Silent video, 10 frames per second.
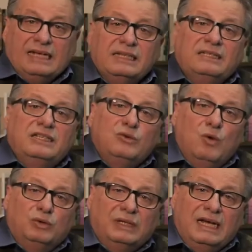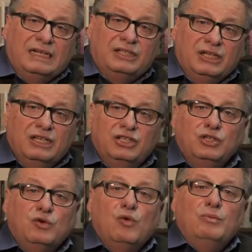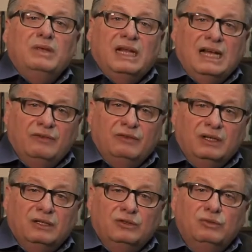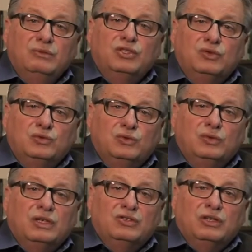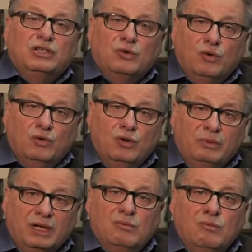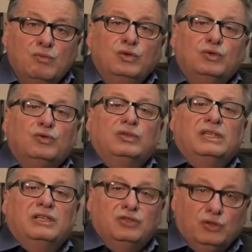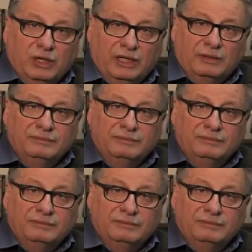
This inequality was combined in a very contradictory socio-economic structure.